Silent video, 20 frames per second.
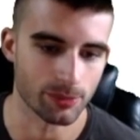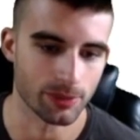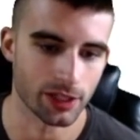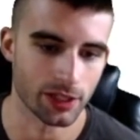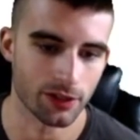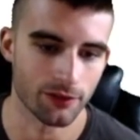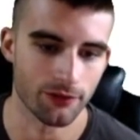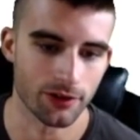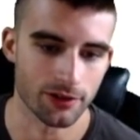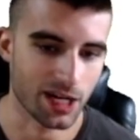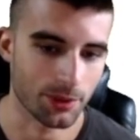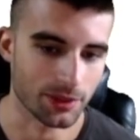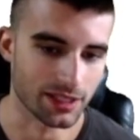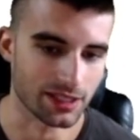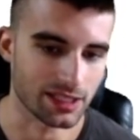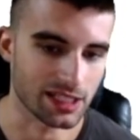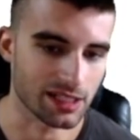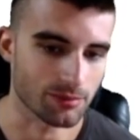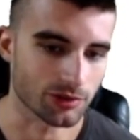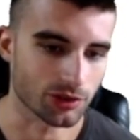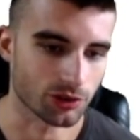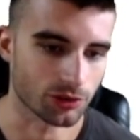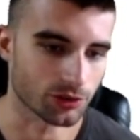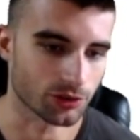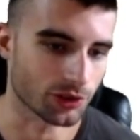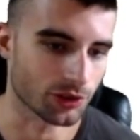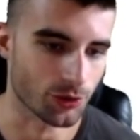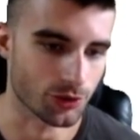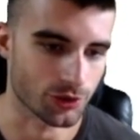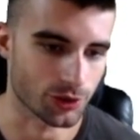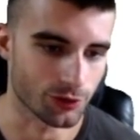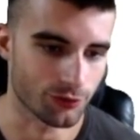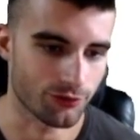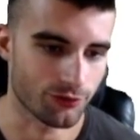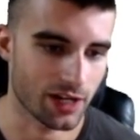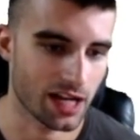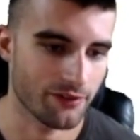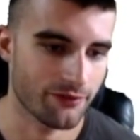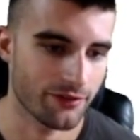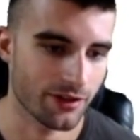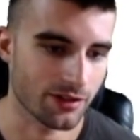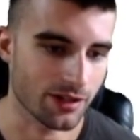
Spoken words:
here versus what the team total close to 5 here.